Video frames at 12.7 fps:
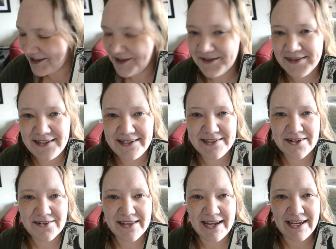Two of these
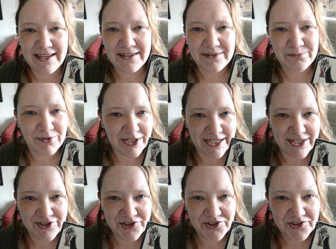are like
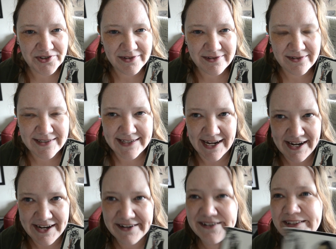British
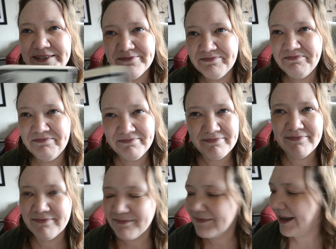settings.
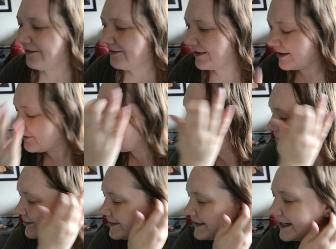I find that really
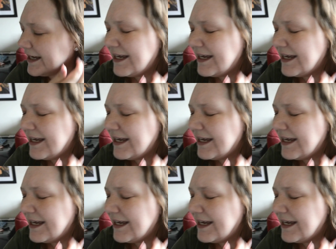interesting.